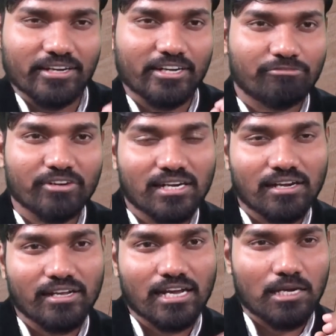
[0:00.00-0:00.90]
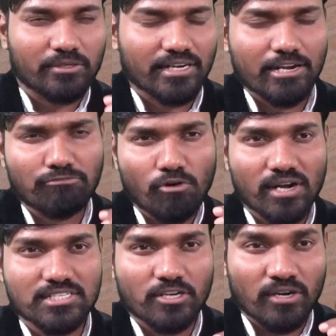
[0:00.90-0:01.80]
definitely I'll try
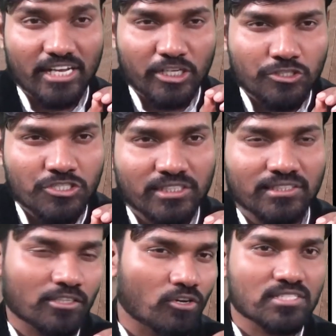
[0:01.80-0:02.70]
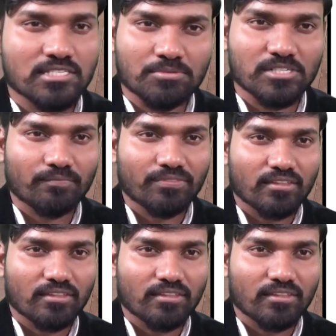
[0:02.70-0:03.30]
focusing on injecting the concept,